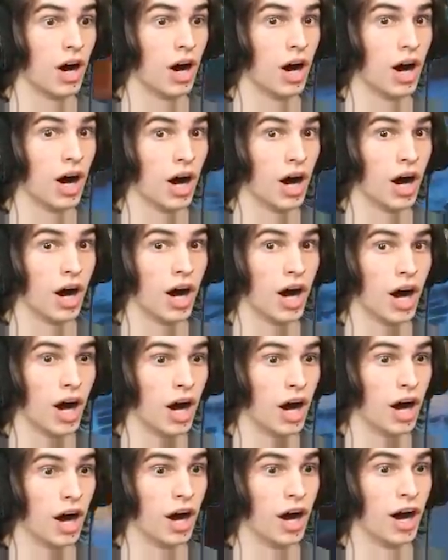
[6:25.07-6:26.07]

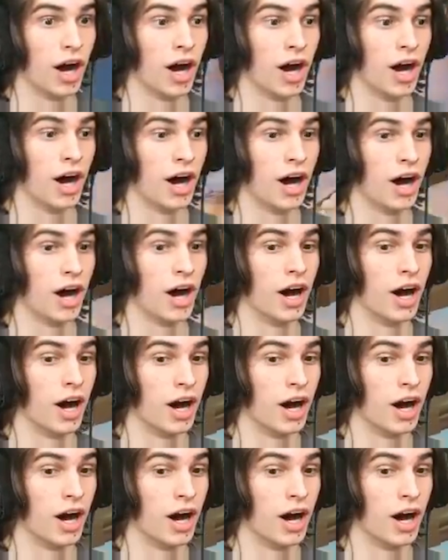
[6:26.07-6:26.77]
Nobody speaks.